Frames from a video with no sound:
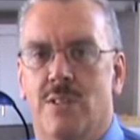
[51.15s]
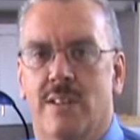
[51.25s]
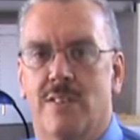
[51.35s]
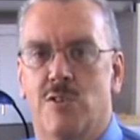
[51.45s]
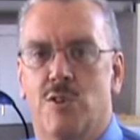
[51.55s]

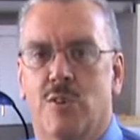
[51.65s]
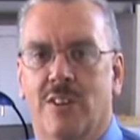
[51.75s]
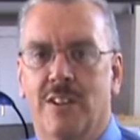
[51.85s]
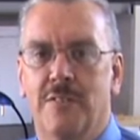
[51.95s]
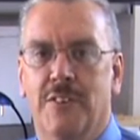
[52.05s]
This year
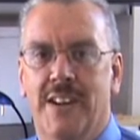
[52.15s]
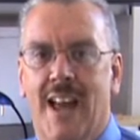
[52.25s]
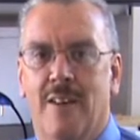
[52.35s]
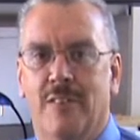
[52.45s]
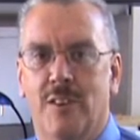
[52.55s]
the Cleveland
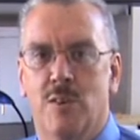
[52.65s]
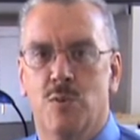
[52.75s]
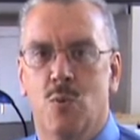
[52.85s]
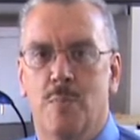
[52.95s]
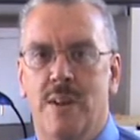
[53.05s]

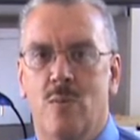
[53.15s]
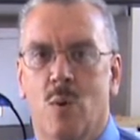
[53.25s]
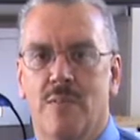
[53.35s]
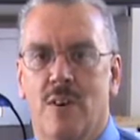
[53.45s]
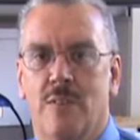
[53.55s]
Cavaliers will be
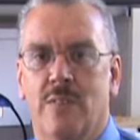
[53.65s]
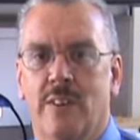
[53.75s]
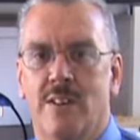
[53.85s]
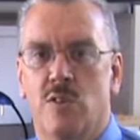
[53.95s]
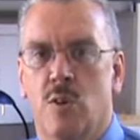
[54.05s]
one of our affiliates,